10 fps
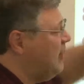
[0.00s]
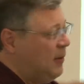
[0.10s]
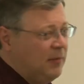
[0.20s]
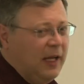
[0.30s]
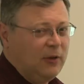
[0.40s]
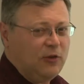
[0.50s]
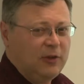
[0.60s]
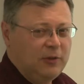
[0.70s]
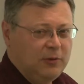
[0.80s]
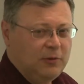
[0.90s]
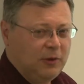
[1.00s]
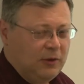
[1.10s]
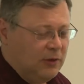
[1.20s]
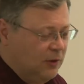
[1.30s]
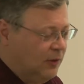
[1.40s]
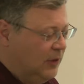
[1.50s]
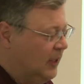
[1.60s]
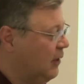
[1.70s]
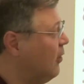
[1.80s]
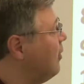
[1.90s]
them actually do
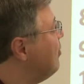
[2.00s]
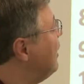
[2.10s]
contain curved